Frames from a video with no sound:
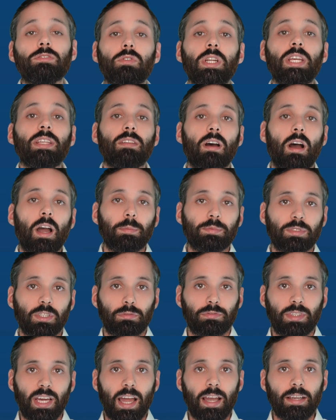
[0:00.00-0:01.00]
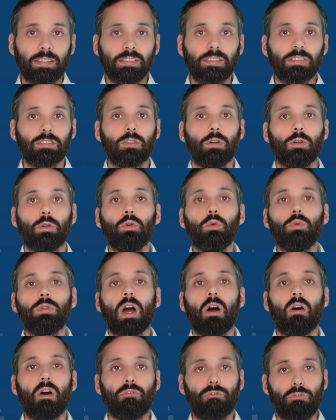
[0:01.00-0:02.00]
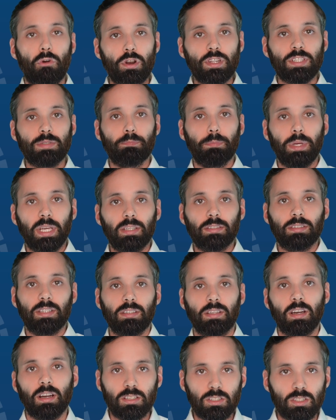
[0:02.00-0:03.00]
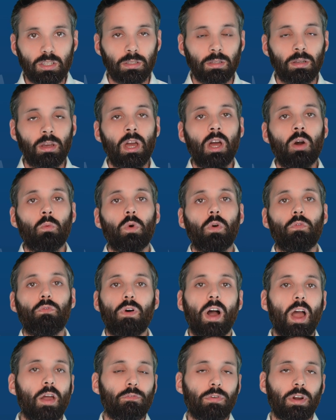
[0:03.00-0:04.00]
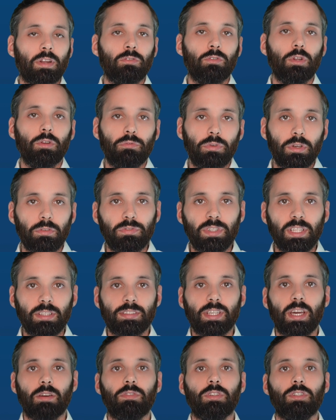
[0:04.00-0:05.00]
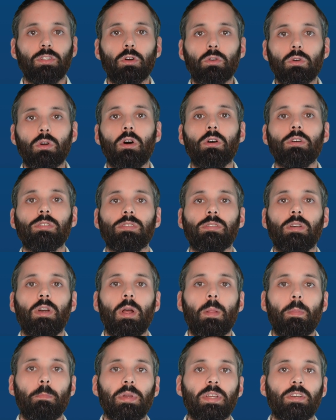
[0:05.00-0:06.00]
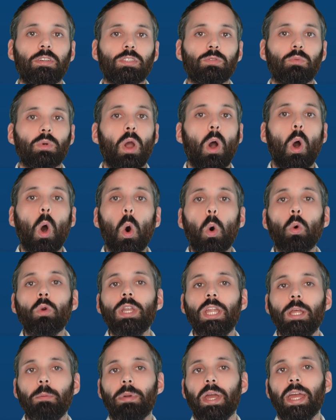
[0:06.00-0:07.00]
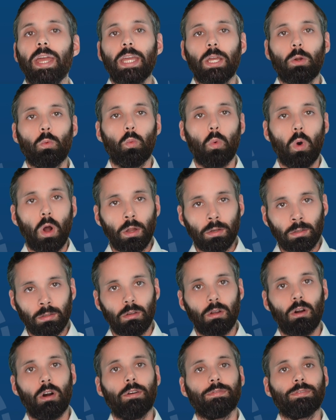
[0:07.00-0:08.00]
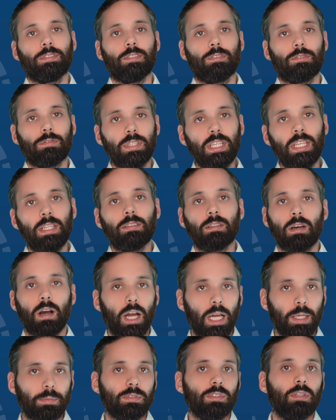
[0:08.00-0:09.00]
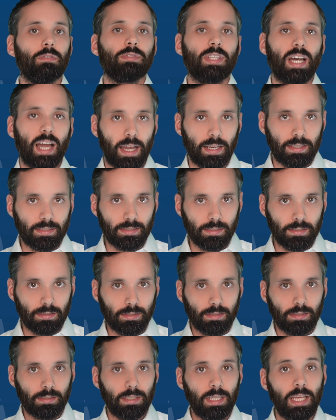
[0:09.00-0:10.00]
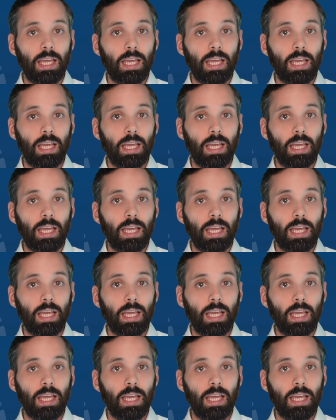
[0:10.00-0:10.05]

three types of taxes conclude our first big deduction with 557 euros because we are only paying one of the three types of taxes.